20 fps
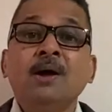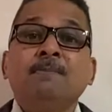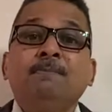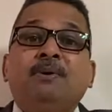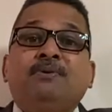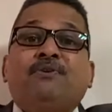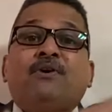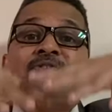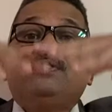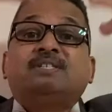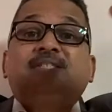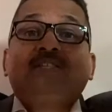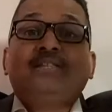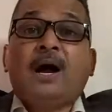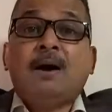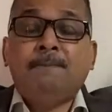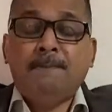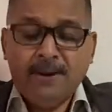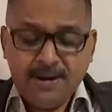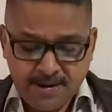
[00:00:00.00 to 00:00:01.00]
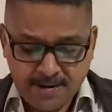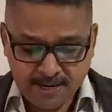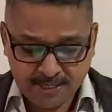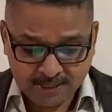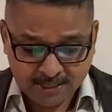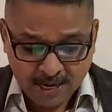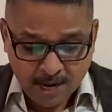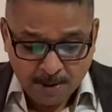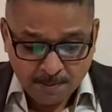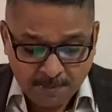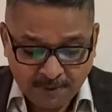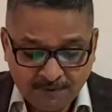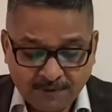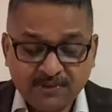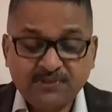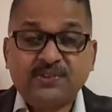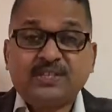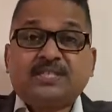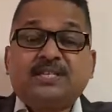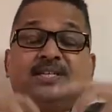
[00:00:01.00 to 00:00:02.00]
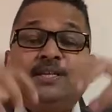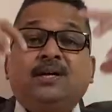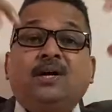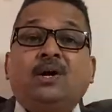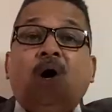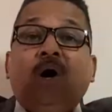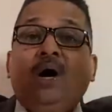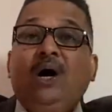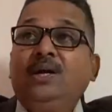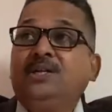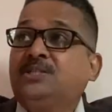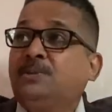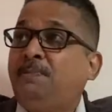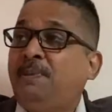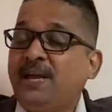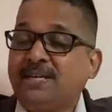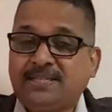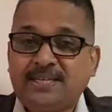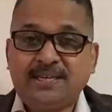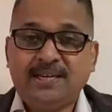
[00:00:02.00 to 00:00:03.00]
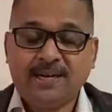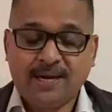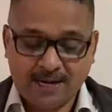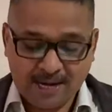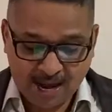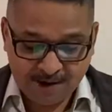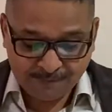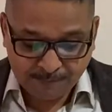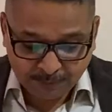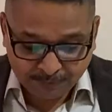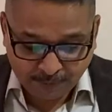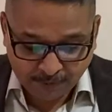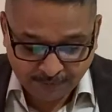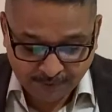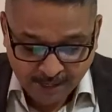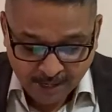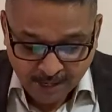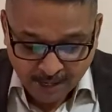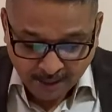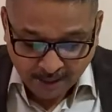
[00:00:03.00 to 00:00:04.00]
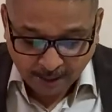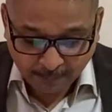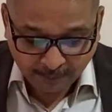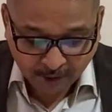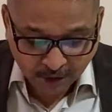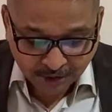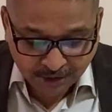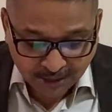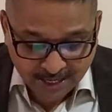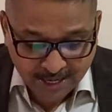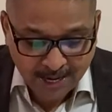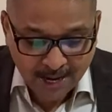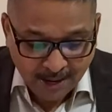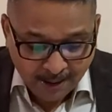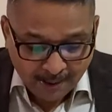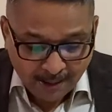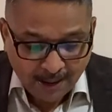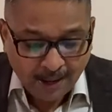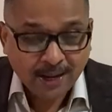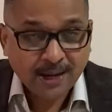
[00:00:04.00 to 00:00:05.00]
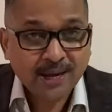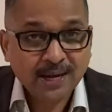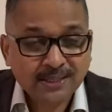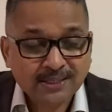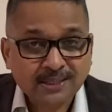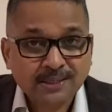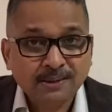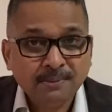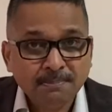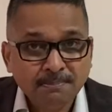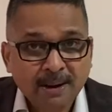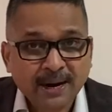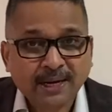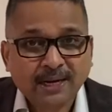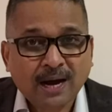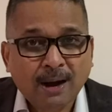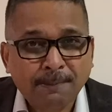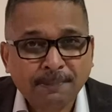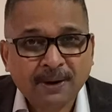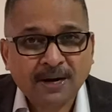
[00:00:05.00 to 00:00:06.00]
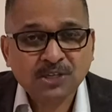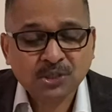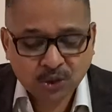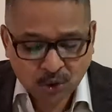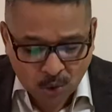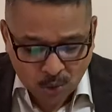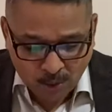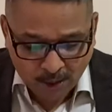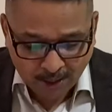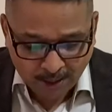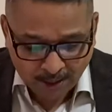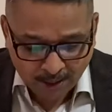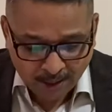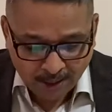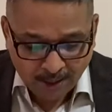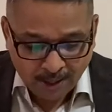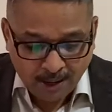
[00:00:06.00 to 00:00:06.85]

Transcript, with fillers: before we see the abundance, before we see the God's blessing in our life, before we because He His my cup runs over.